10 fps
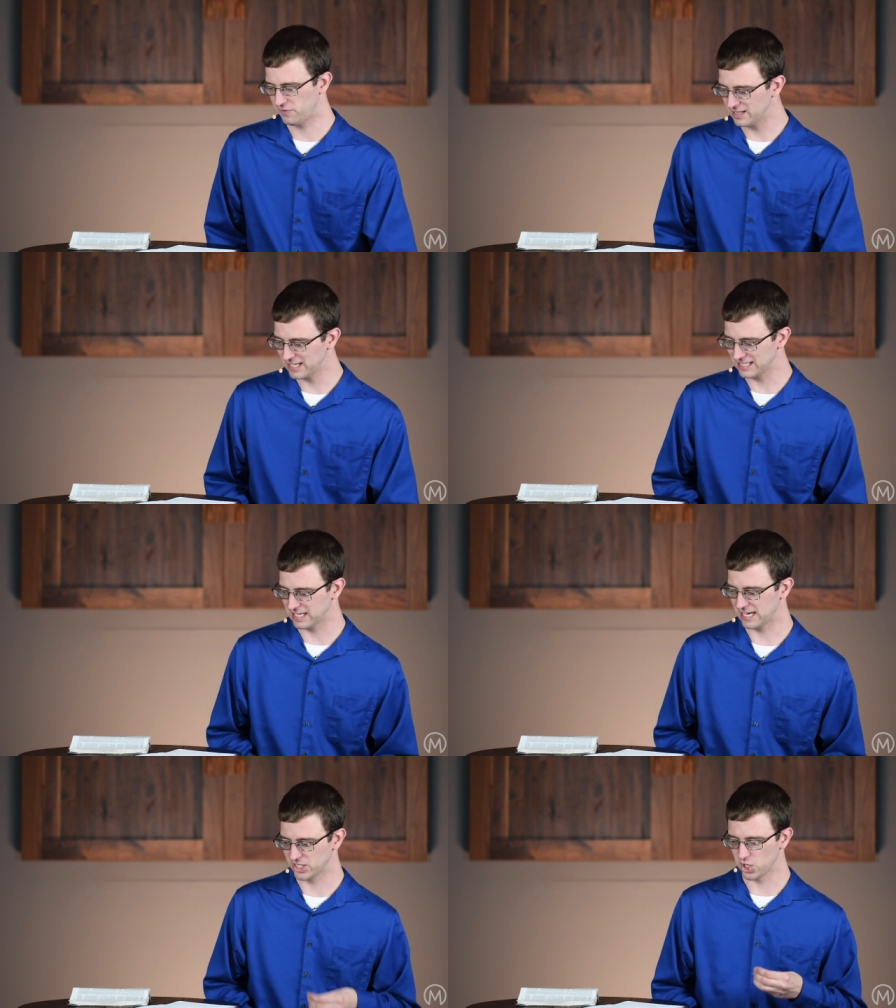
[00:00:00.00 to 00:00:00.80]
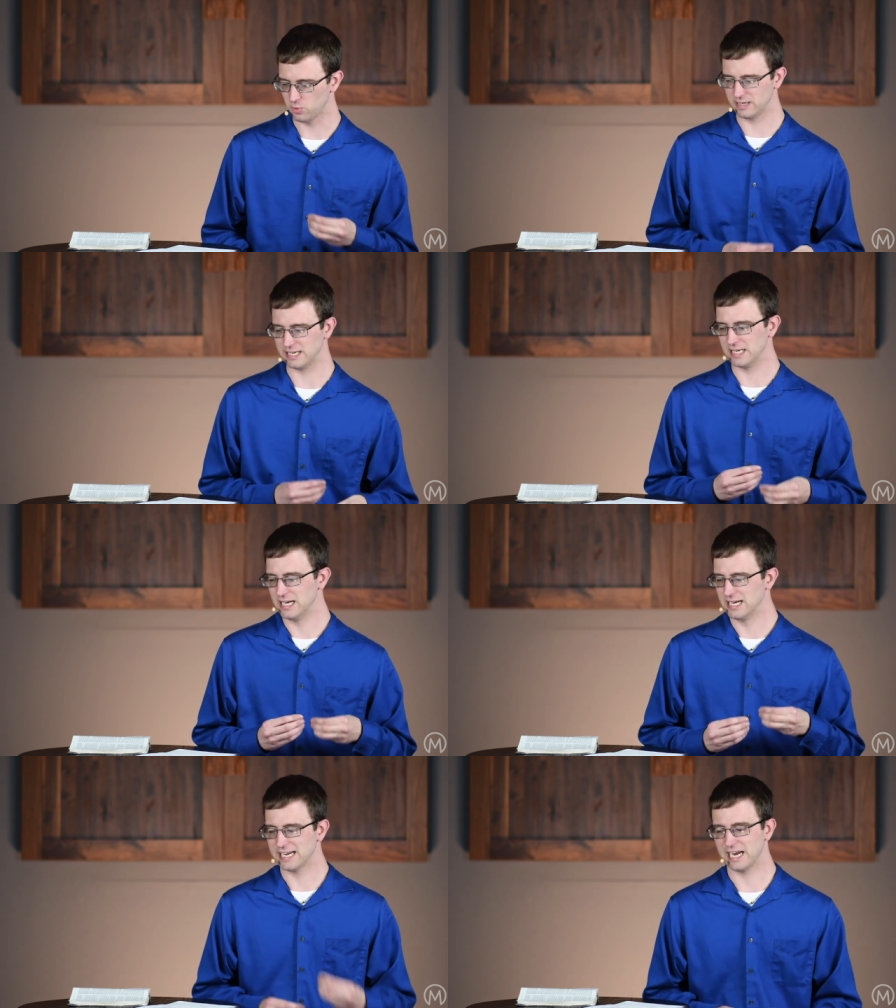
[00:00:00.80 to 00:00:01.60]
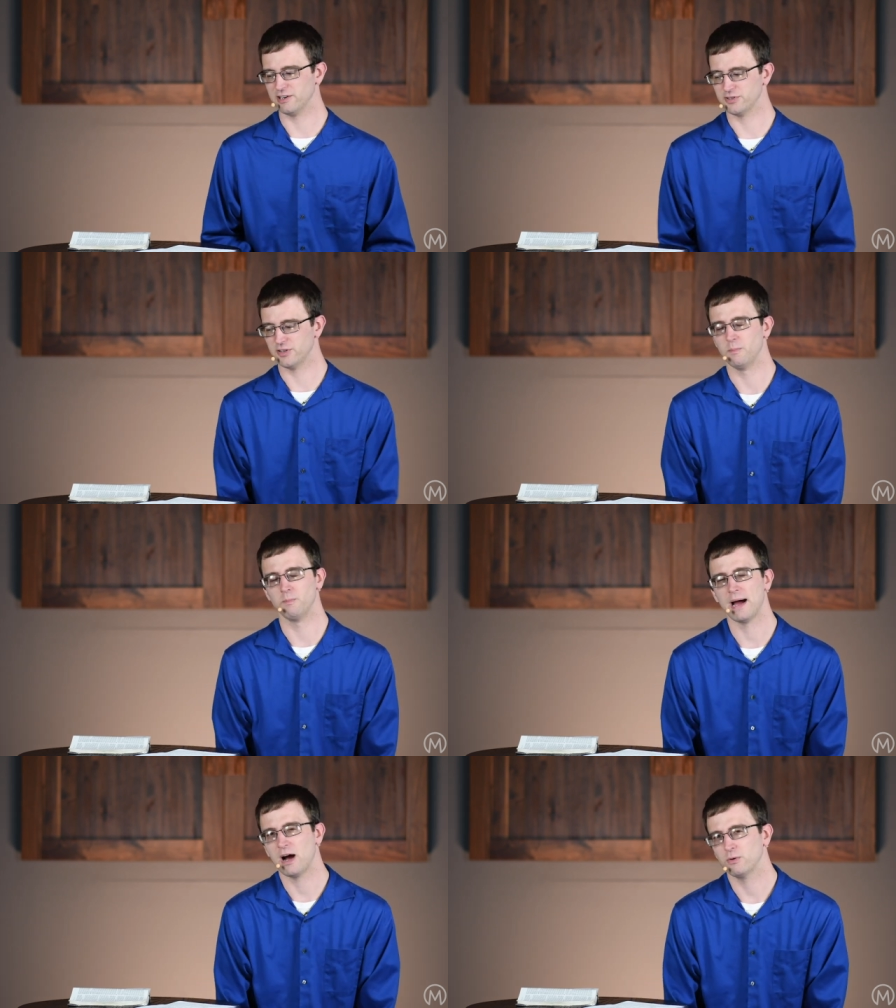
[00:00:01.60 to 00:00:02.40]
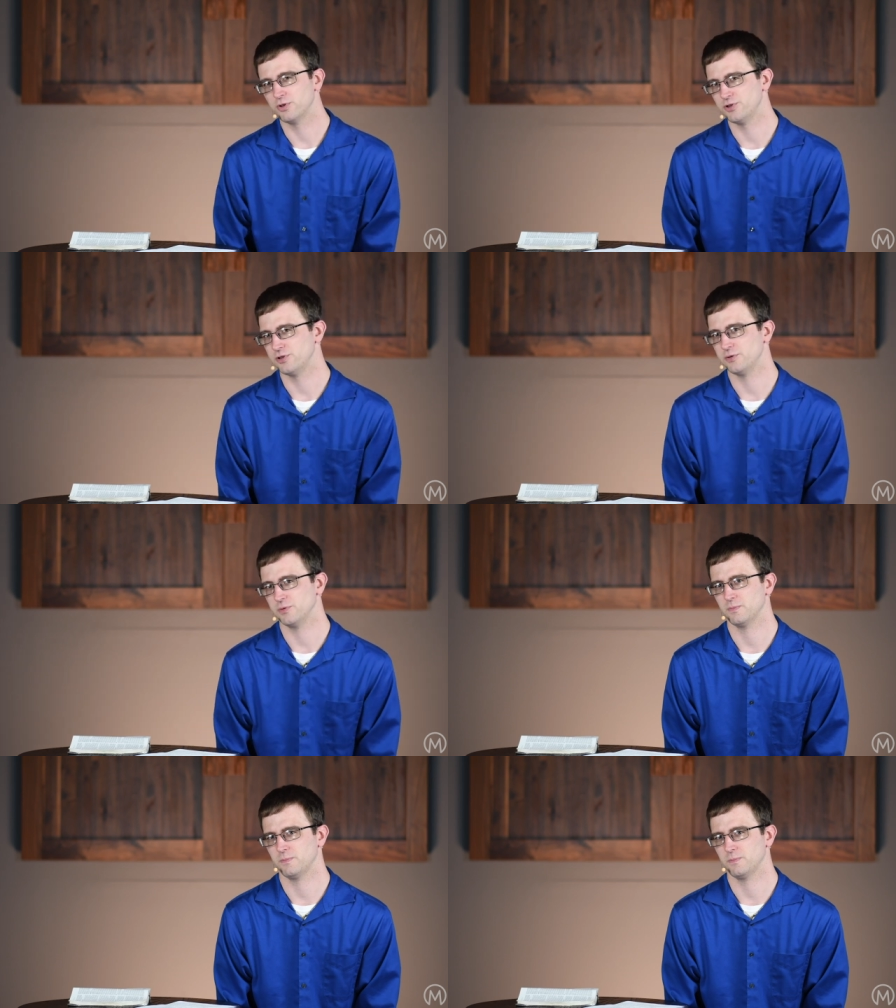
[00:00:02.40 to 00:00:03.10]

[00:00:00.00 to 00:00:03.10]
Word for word: feeling like nobody cares about you.